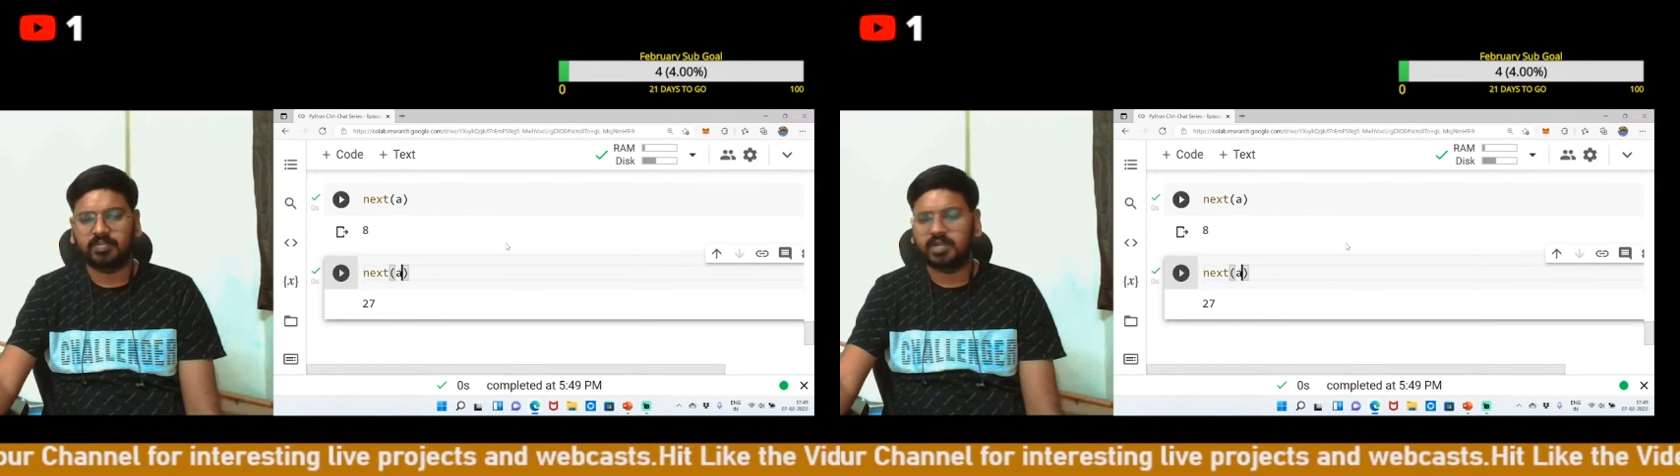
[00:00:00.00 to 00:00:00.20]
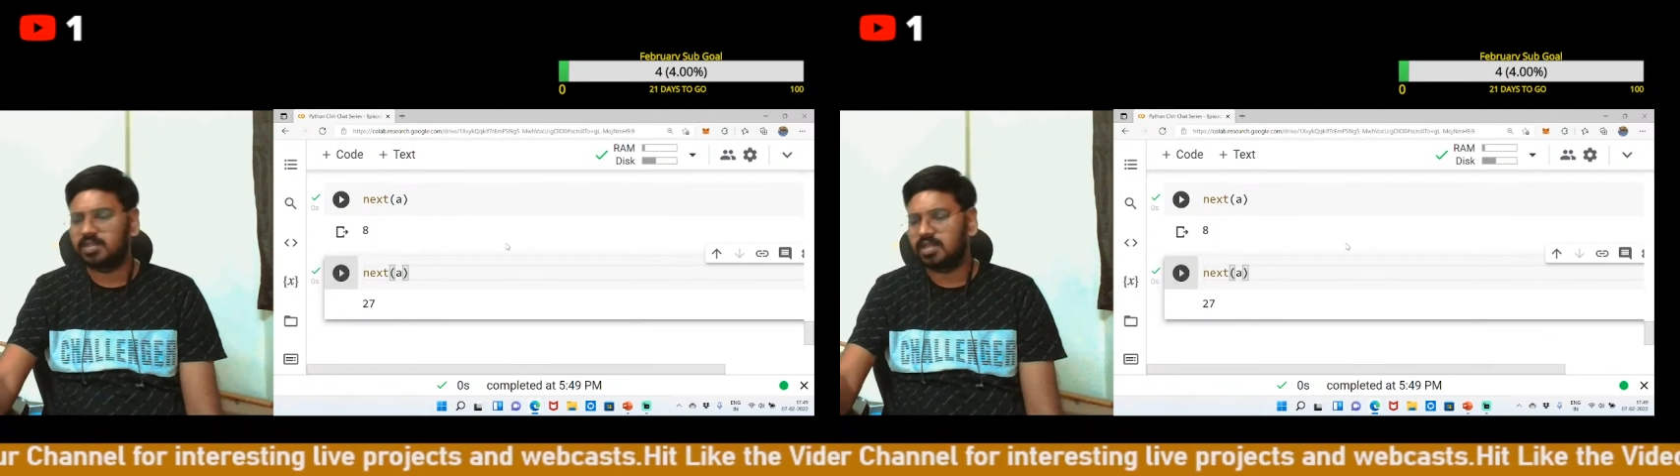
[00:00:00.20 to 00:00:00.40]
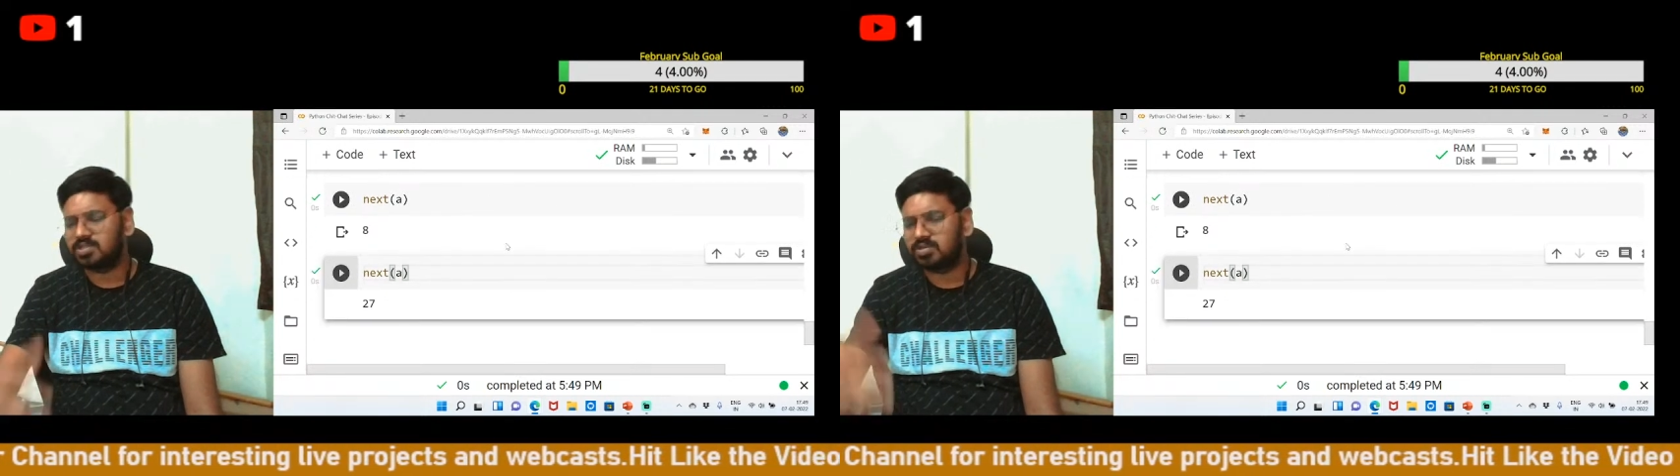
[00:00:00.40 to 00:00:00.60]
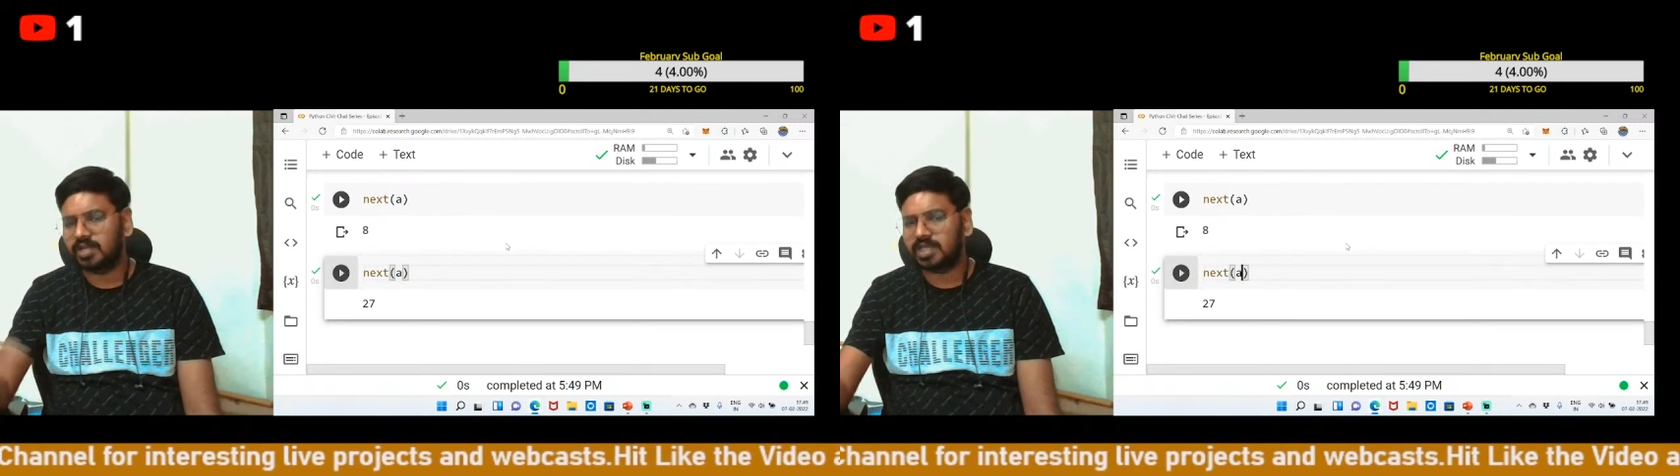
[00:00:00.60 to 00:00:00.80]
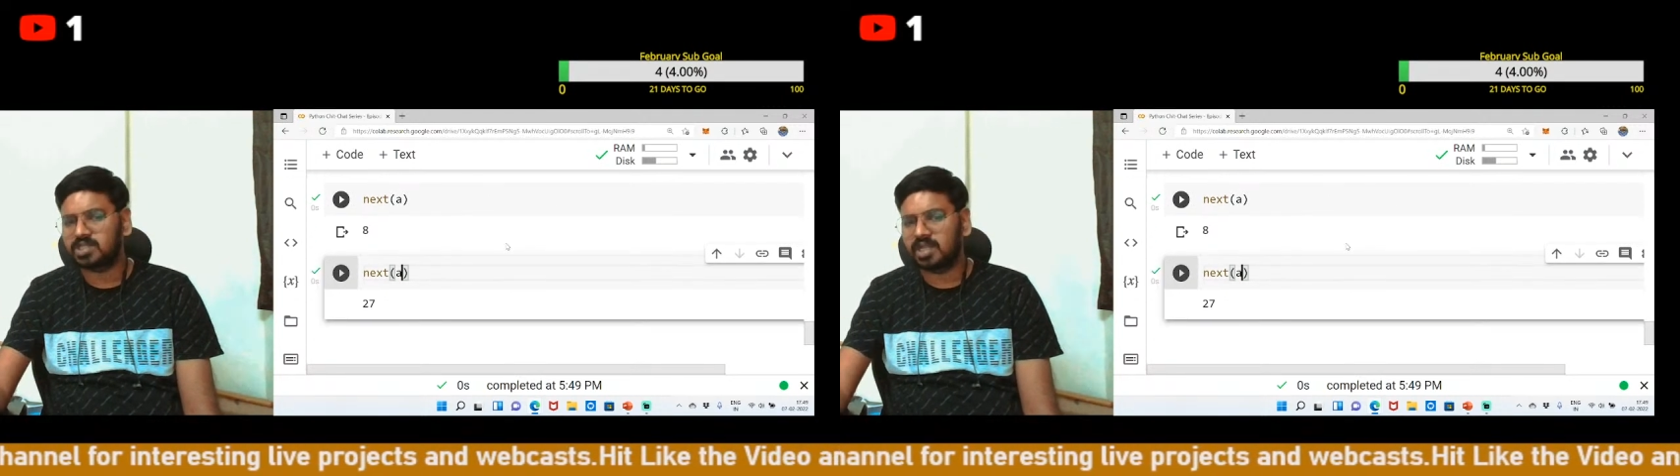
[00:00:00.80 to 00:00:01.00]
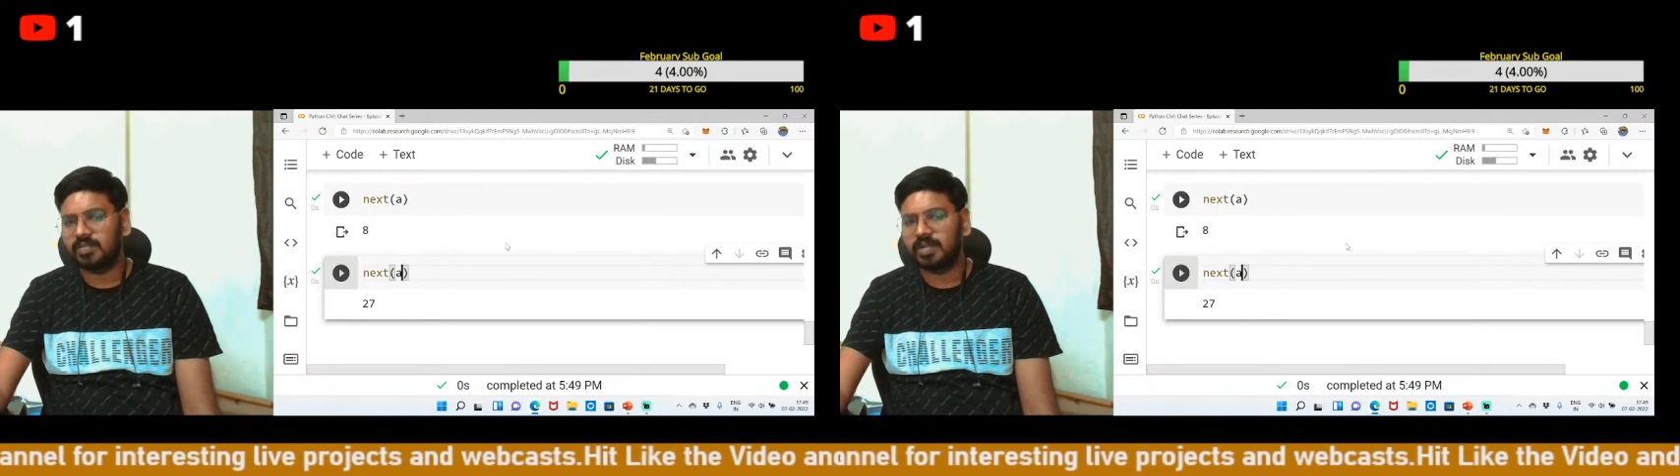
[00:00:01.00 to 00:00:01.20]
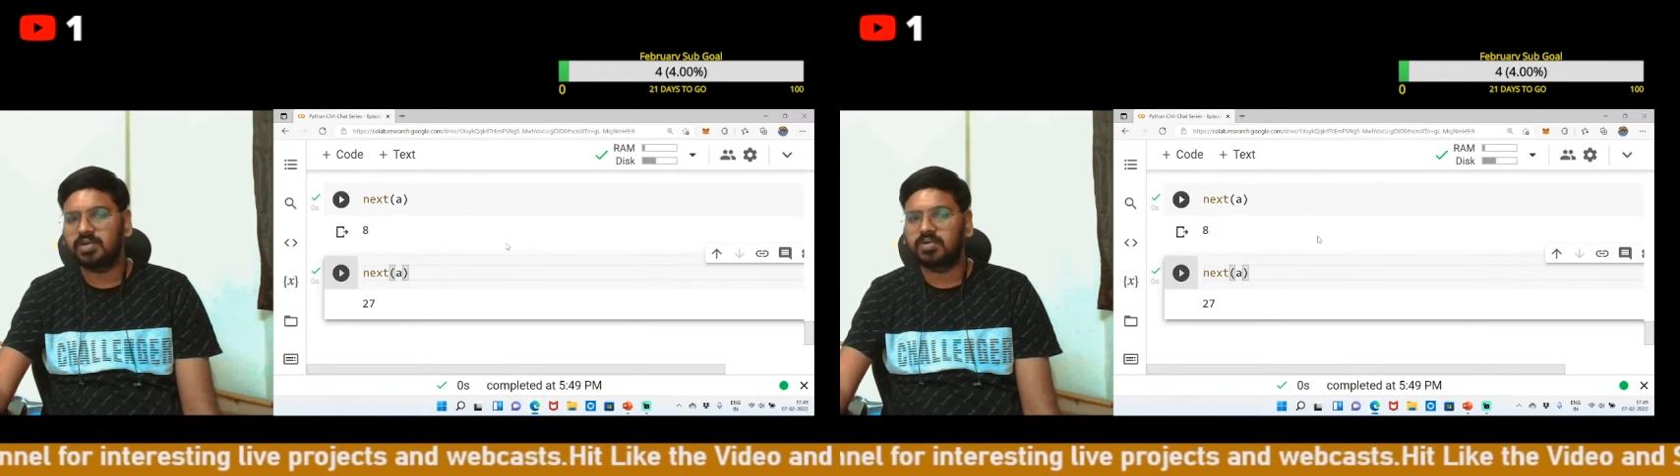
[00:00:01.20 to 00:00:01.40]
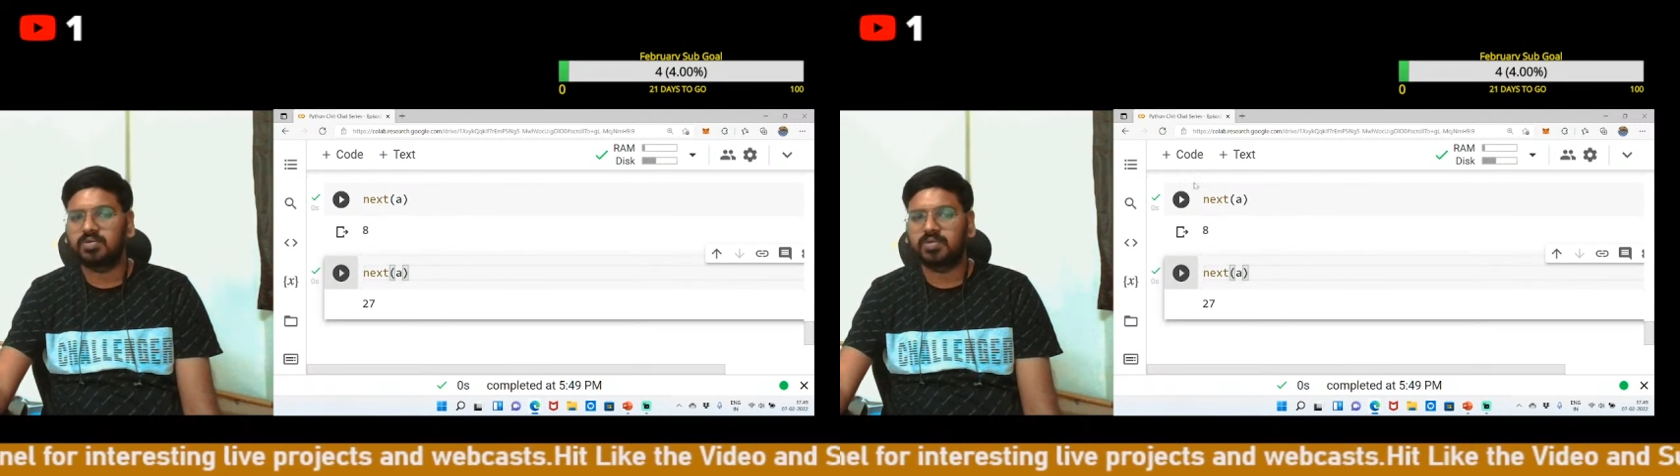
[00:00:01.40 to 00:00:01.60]
But there is no next element
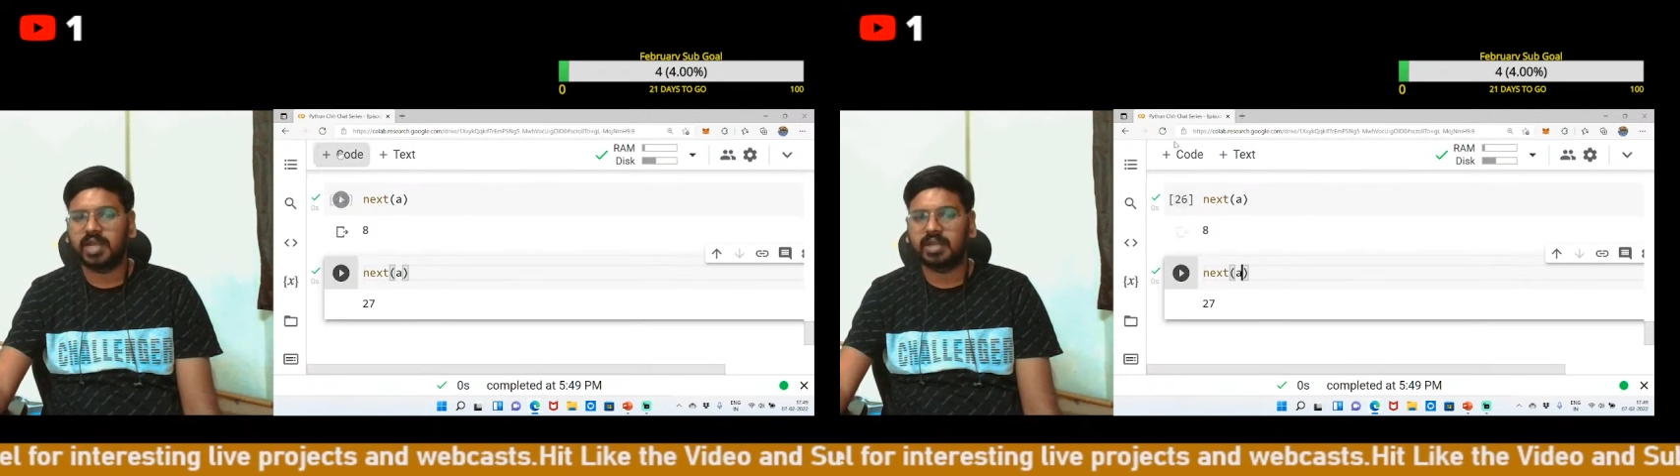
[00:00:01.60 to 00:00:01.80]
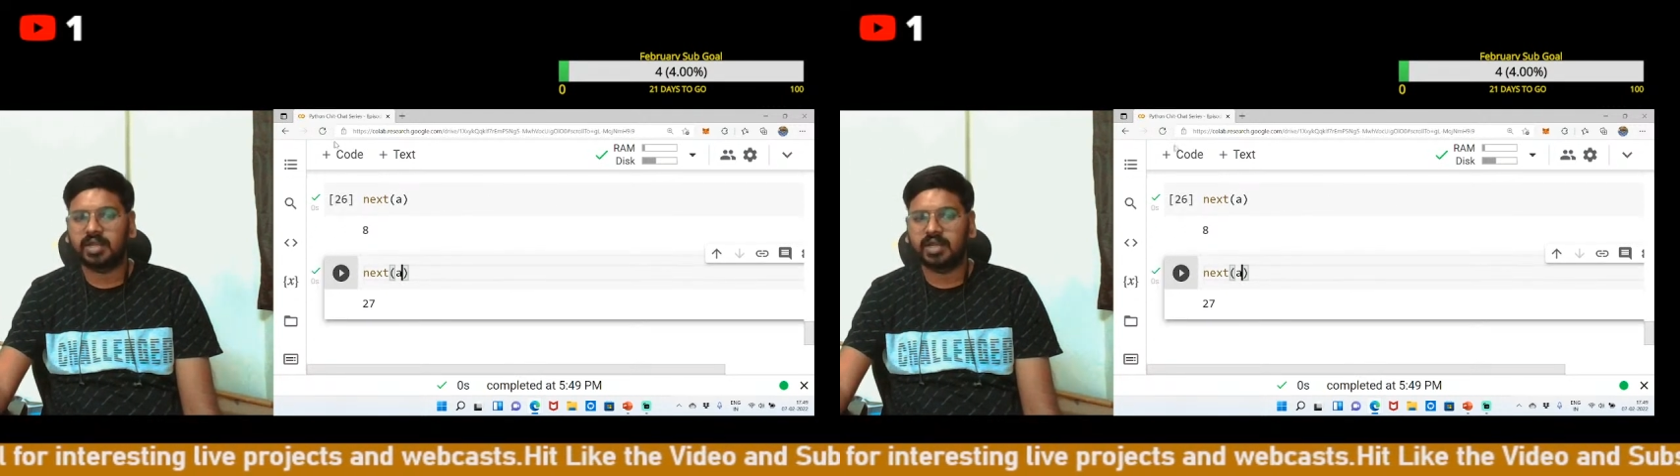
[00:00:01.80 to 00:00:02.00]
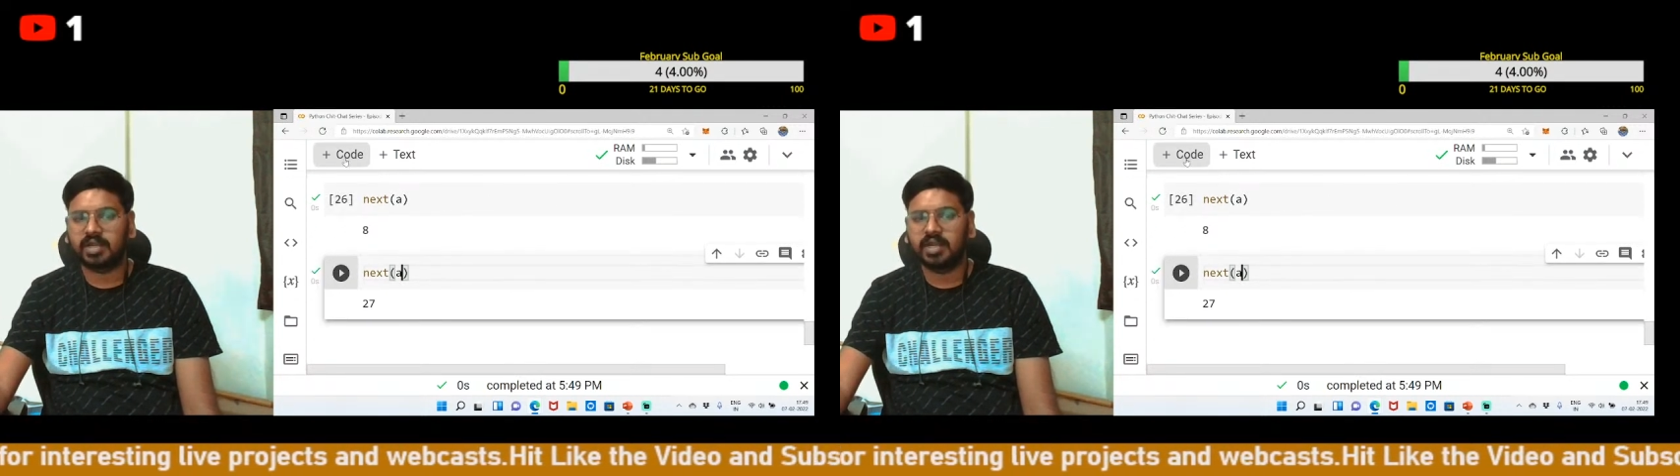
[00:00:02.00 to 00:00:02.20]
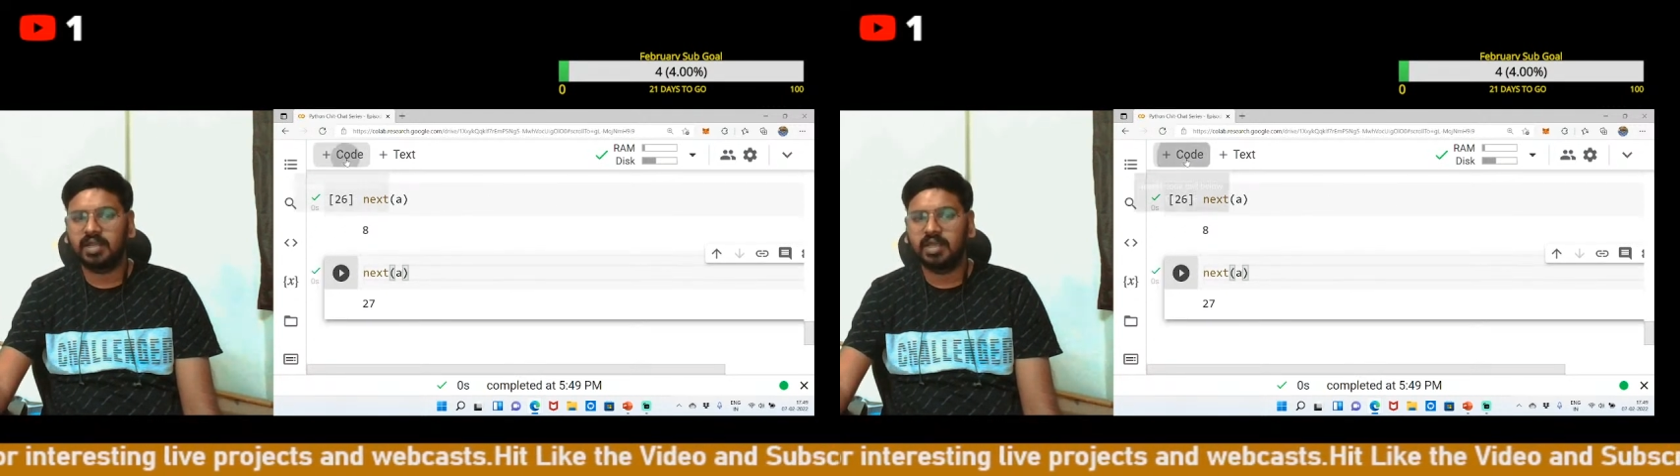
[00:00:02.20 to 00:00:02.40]
to iterate, right?